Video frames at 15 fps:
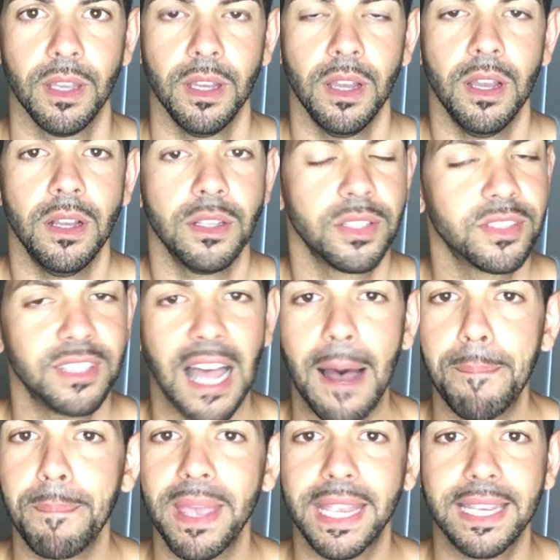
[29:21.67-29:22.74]
Stop
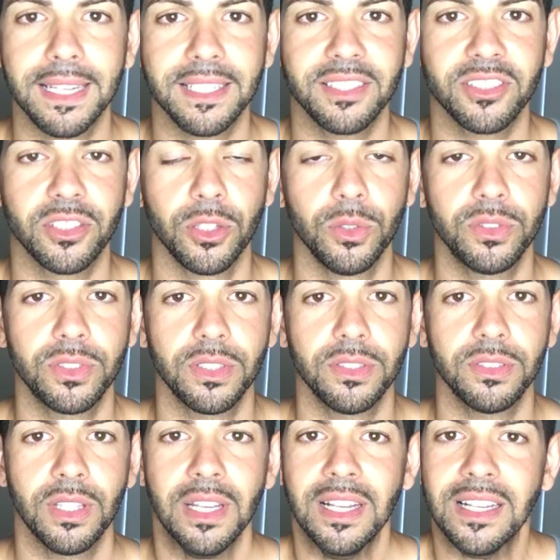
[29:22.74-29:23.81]
making excuses.
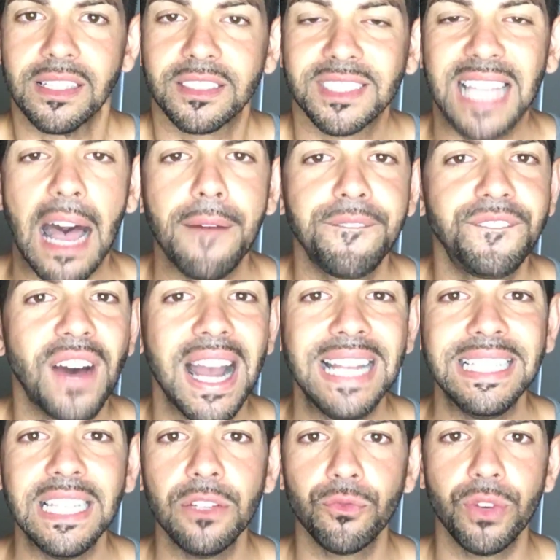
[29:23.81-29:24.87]
Stop
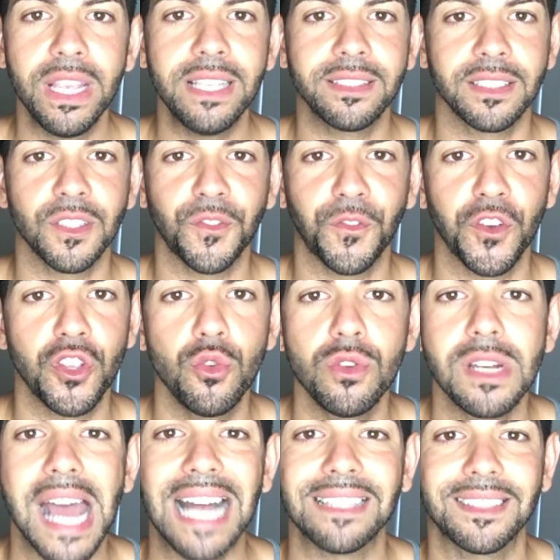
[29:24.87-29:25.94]
finding reasons for you
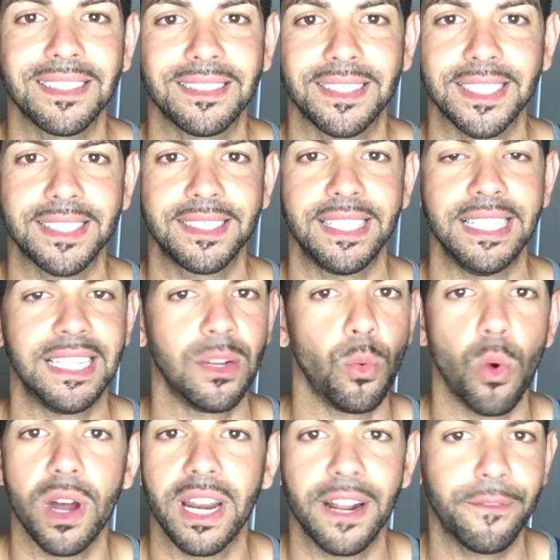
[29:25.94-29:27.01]
not to succeed in
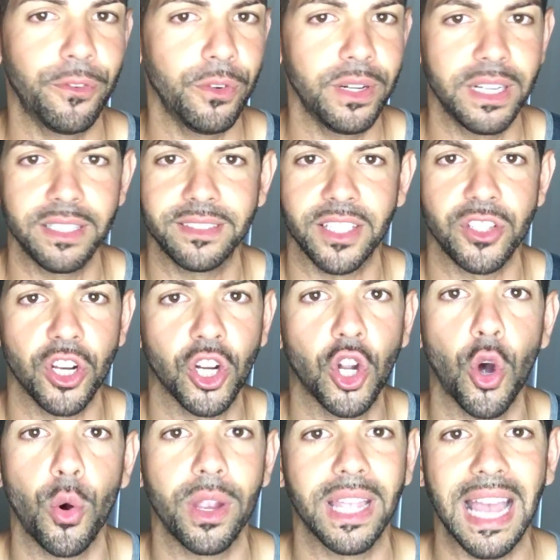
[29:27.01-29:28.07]
whatever it is that you're
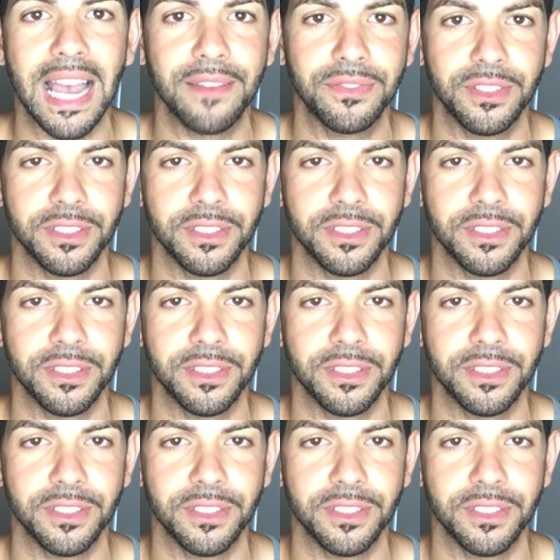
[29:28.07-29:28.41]
going after.